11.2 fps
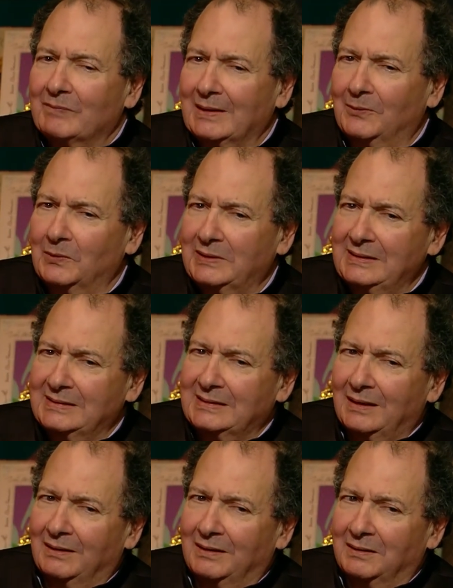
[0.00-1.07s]
all these
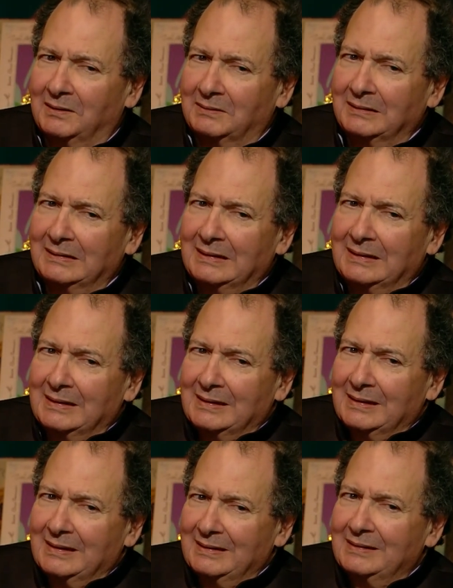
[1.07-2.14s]
are
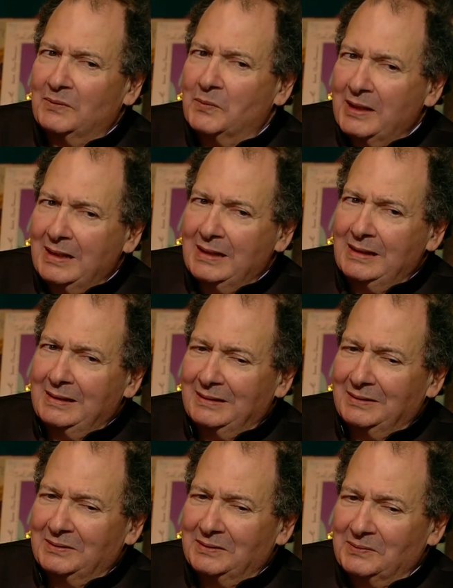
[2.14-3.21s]
in a way
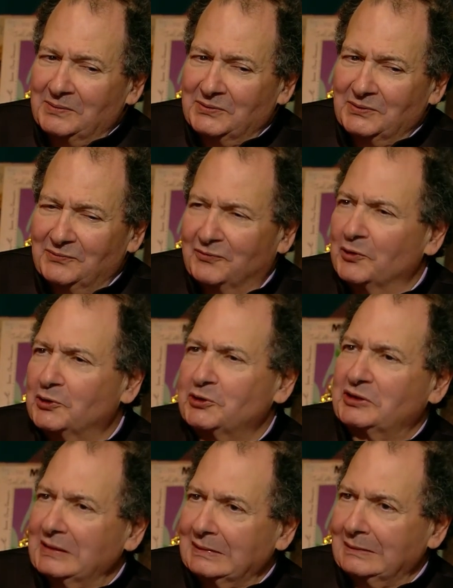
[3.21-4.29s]
sort of virtue
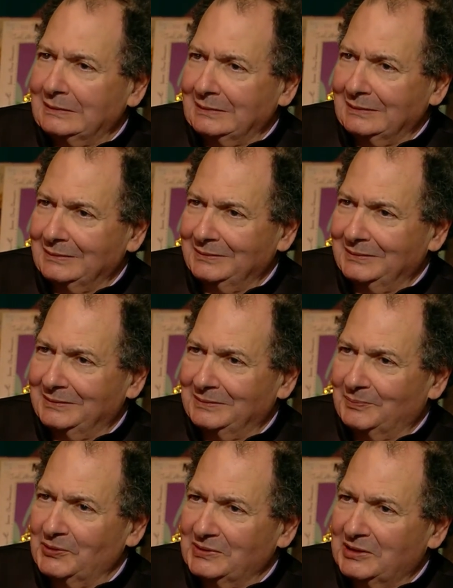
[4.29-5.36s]
signaling.
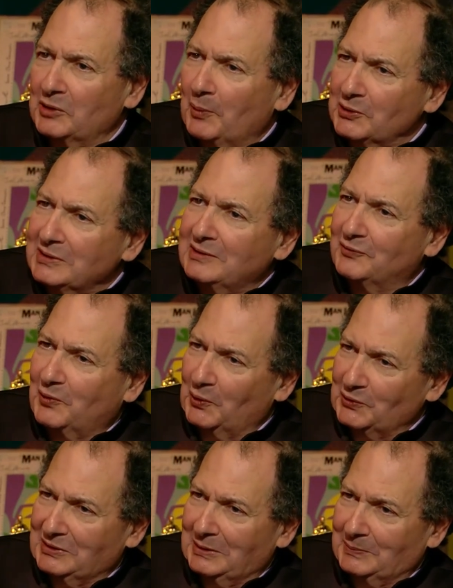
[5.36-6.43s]
They're positive
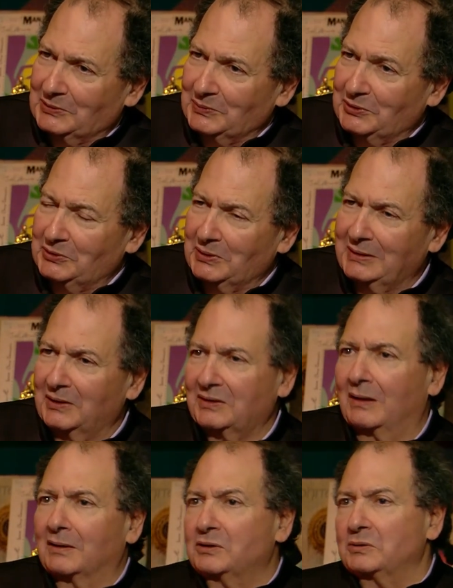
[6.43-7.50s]
concepts which you cannot
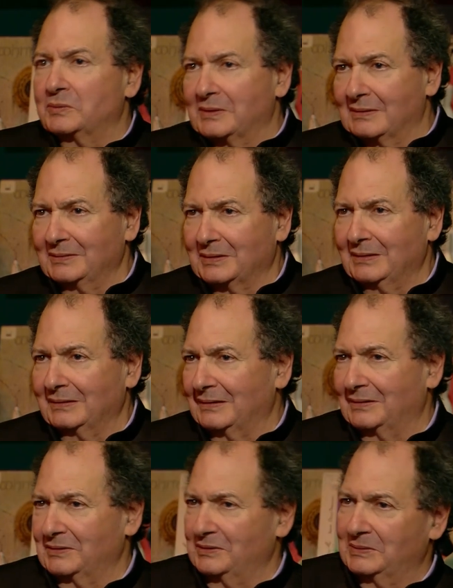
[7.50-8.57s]
argue with. You can't
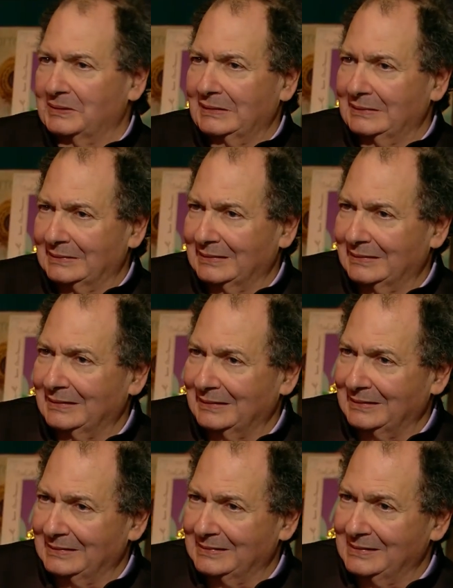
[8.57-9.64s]
argue against
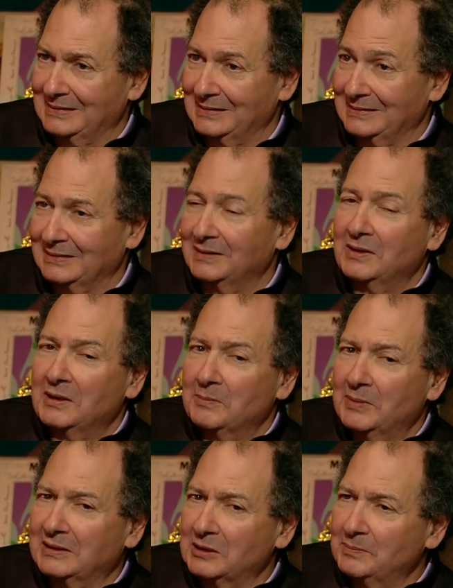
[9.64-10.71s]
these things,
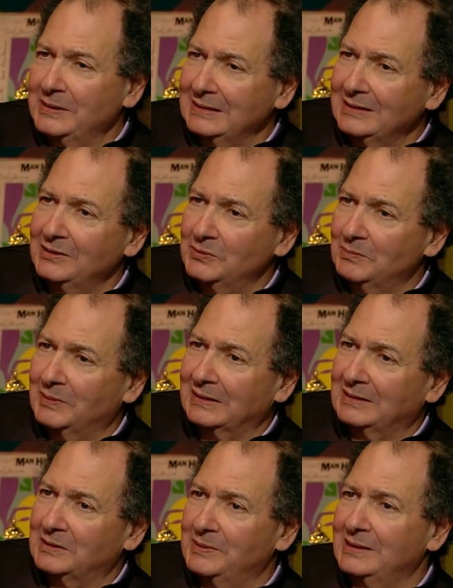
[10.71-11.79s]
but they're being
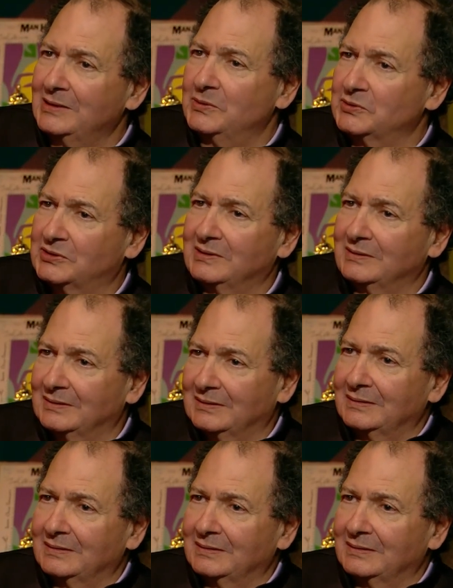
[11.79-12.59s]
used in